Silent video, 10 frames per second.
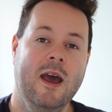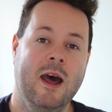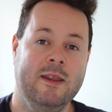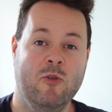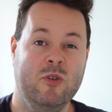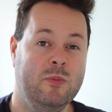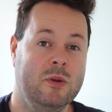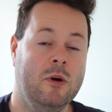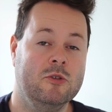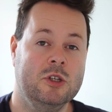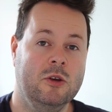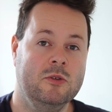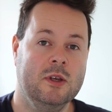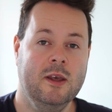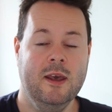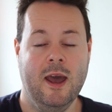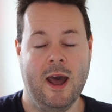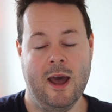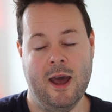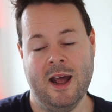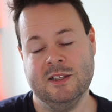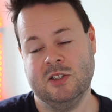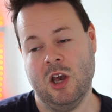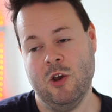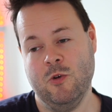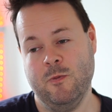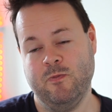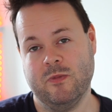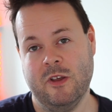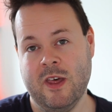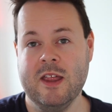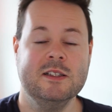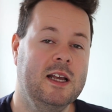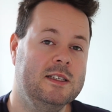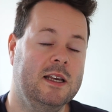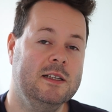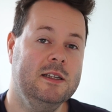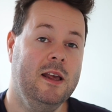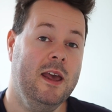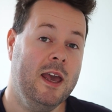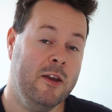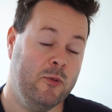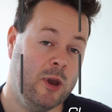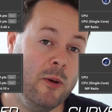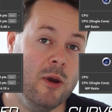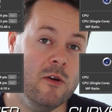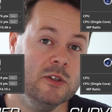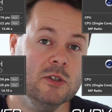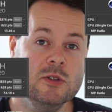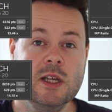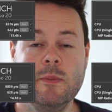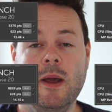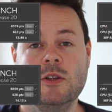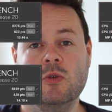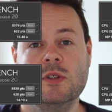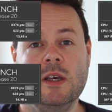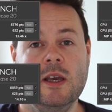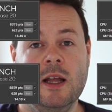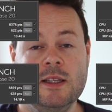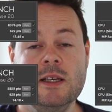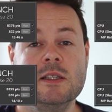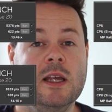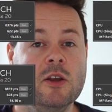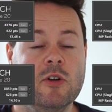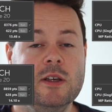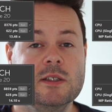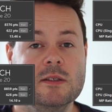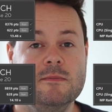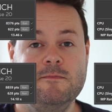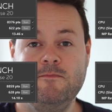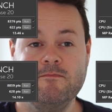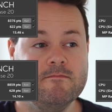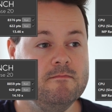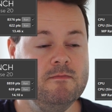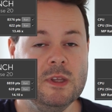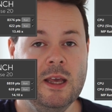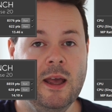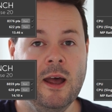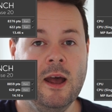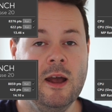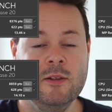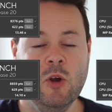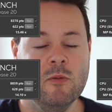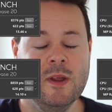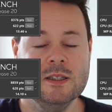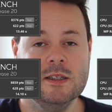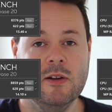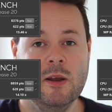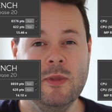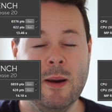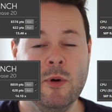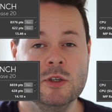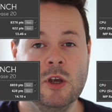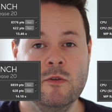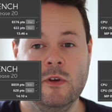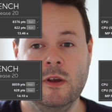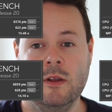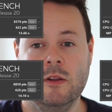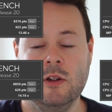and they're already pretty well tuned. Uh, and so they're the settings. If we go over to Cinebench, you'll see a decent increase. Uh, not necessarily that much over